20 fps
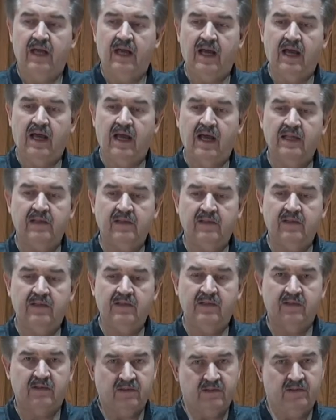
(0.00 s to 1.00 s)
I
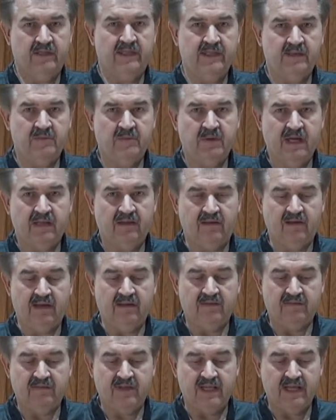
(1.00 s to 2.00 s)
learned early in my
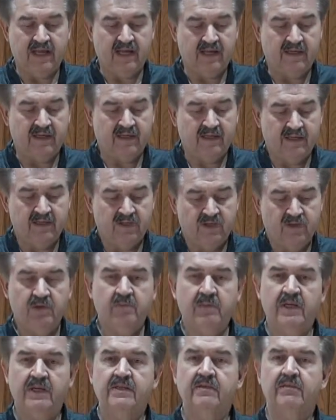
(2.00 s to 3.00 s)
life that too
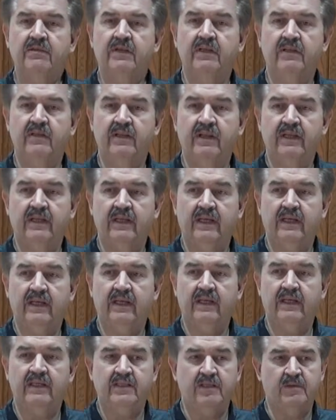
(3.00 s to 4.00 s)
much of a good thing
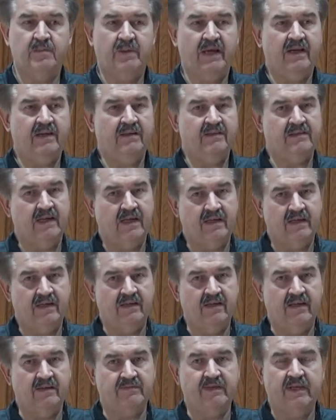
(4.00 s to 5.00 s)
is as bad as not
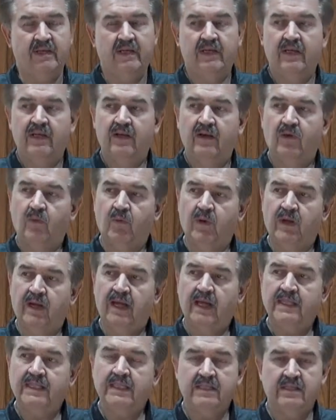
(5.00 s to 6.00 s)
enough. When
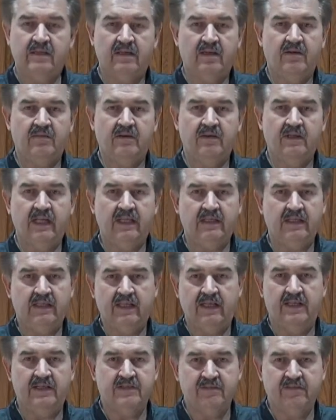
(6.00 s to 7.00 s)
I discovered at the
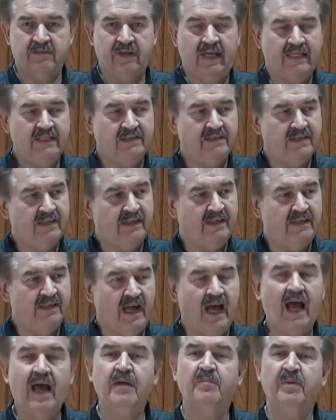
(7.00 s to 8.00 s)
age of 18
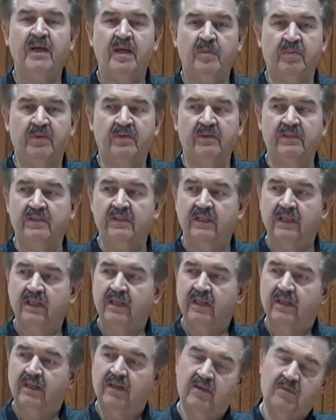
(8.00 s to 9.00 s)
hot peppers,
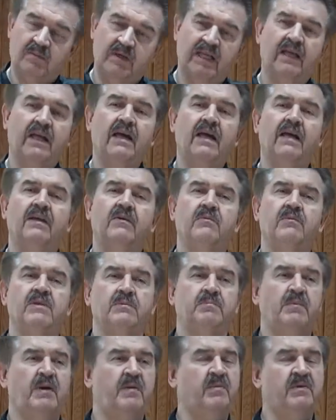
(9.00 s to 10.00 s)
oh my God, it was
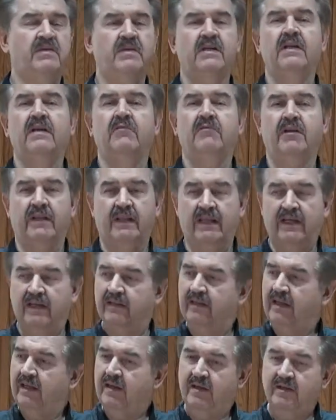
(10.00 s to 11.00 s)
peppers on everything.
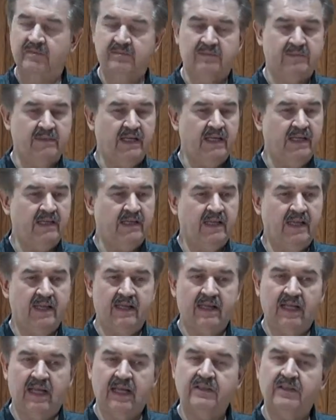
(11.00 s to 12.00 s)
And
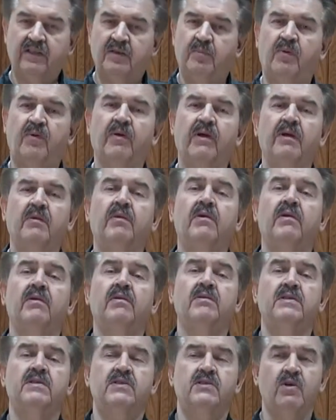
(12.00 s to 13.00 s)
it got to the point where it
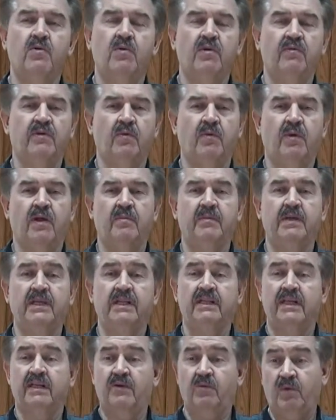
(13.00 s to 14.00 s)
was so overwhelming
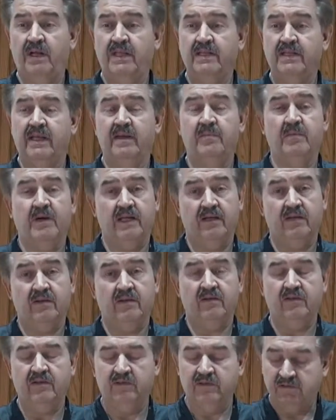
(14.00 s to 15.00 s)
that one day my
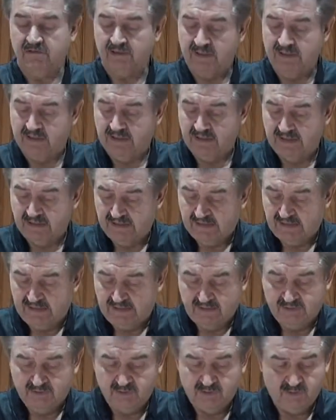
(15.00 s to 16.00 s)
uncle,
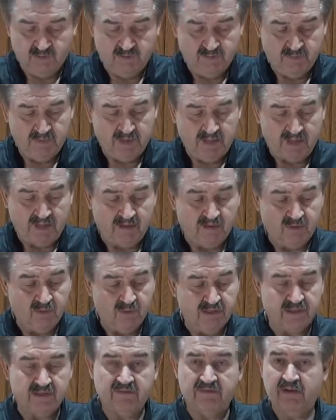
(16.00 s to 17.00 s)
who
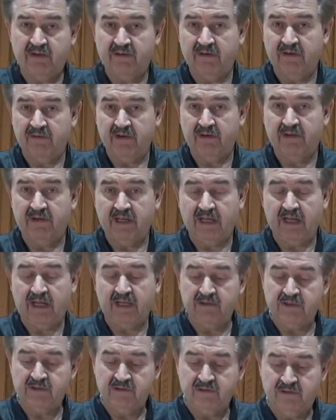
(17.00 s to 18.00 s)
was a very, very
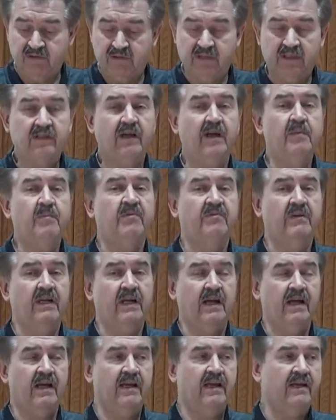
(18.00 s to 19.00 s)
connoisseur type of a
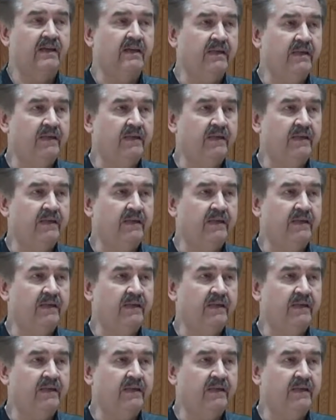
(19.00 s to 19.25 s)
guy,